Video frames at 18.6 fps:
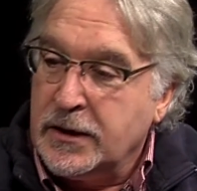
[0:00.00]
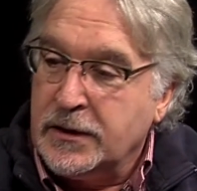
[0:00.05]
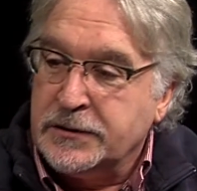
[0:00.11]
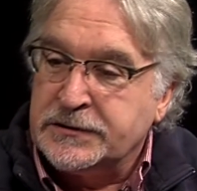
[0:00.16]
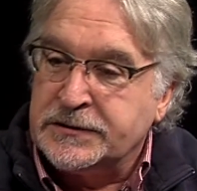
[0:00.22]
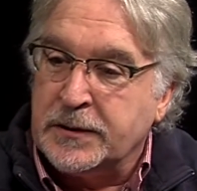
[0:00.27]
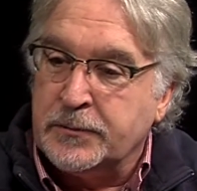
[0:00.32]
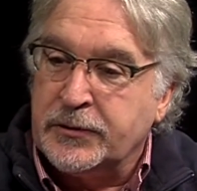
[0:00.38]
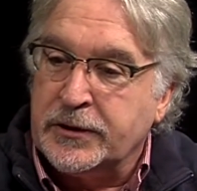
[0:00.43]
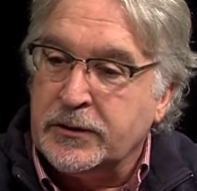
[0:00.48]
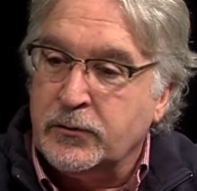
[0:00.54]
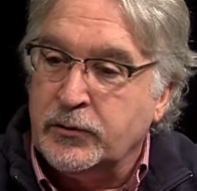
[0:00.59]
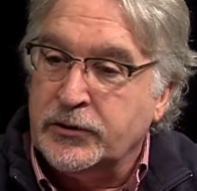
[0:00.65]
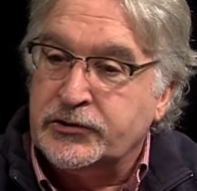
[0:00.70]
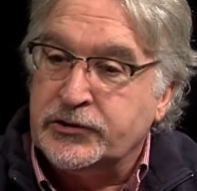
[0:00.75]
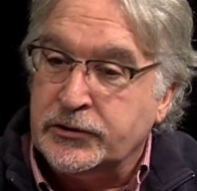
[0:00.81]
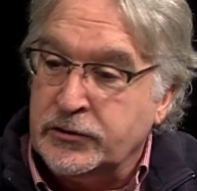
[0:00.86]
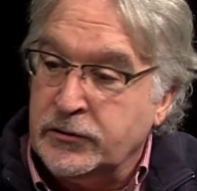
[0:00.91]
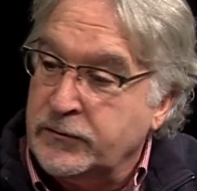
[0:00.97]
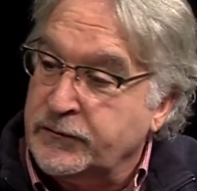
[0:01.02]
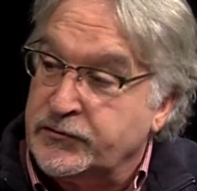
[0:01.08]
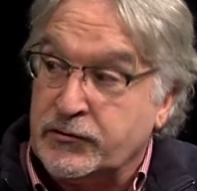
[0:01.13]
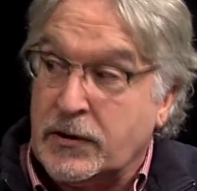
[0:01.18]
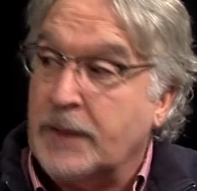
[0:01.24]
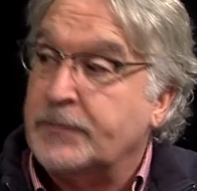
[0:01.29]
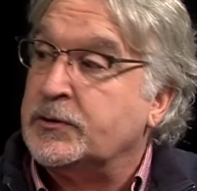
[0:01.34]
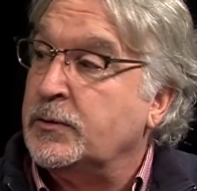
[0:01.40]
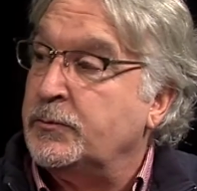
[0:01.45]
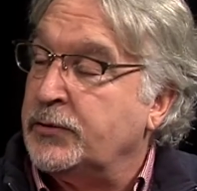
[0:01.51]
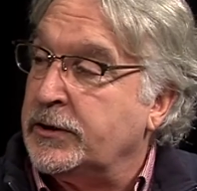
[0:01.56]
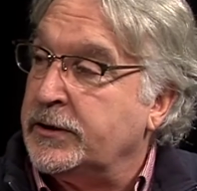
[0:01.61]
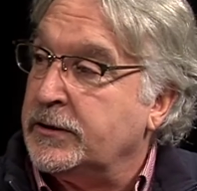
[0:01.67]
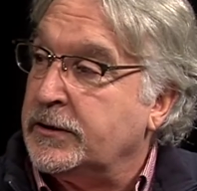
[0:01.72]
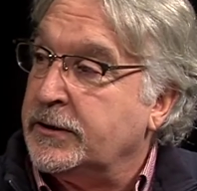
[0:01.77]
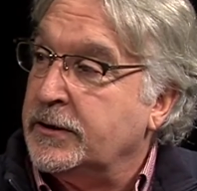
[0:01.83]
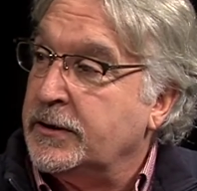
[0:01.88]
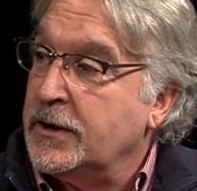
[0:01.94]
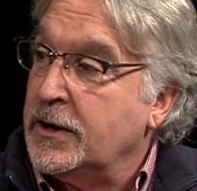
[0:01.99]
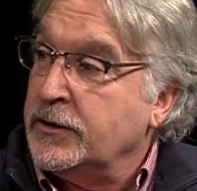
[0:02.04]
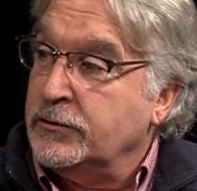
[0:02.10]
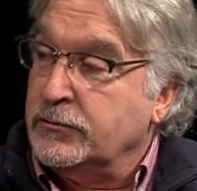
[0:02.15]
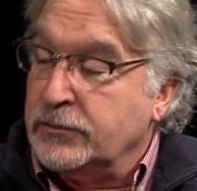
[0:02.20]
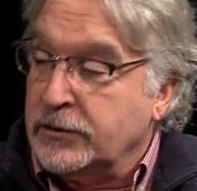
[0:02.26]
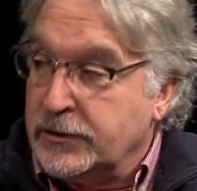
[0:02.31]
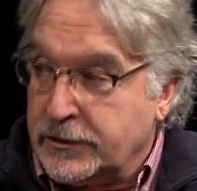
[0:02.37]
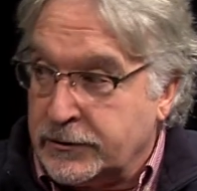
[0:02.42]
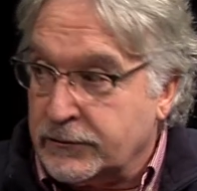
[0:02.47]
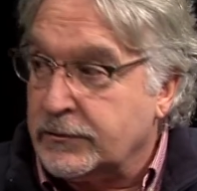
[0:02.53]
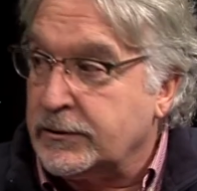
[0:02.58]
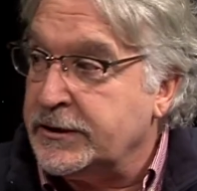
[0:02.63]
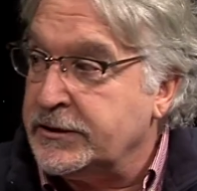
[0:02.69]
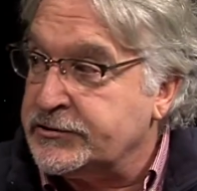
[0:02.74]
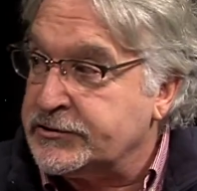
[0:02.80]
something which you've dropped completely. You literally